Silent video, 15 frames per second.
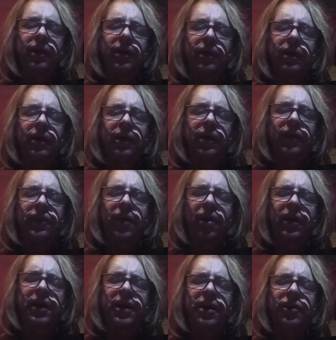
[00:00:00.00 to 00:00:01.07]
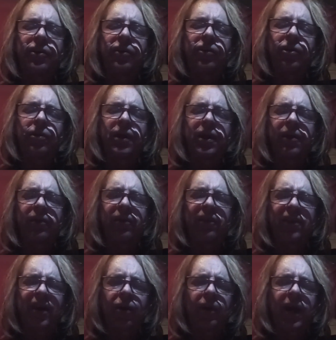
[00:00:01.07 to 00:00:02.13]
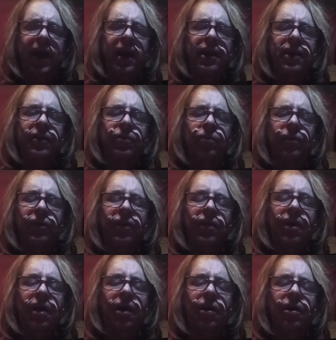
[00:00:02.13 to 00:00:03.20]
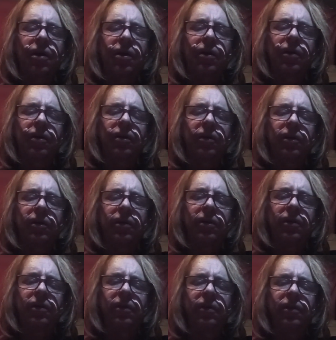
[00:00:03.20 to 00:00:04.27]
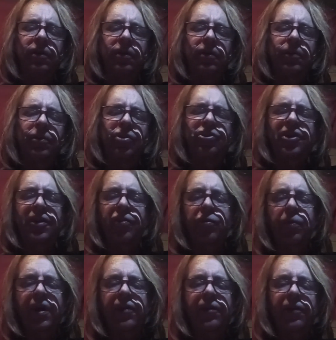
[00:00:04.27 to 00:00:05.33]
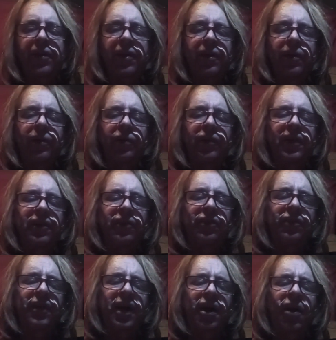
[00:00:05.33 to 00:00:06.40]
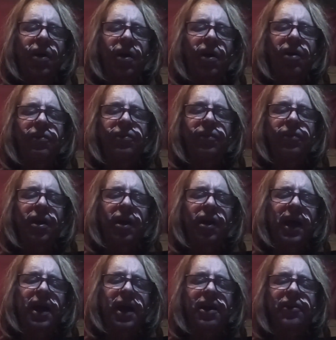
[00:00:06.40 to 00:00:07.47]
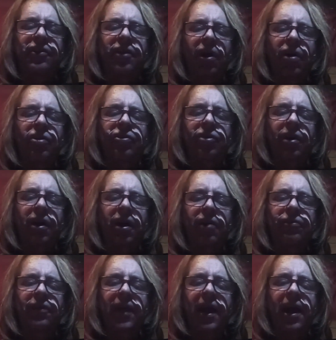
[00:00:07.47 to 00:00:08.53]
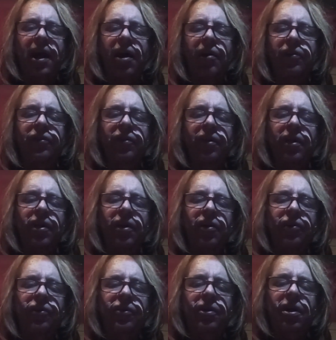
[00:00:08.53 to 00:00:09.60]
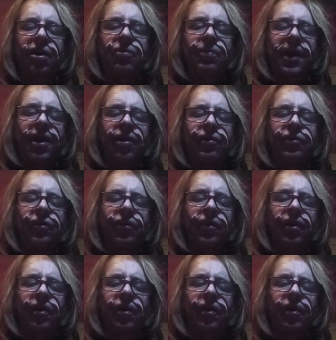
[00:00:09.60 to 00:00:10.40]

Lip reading: He thought he could do it single-handed with luck. Pushing his way through the yews, he set off at a dog trot for the house, skirted round to the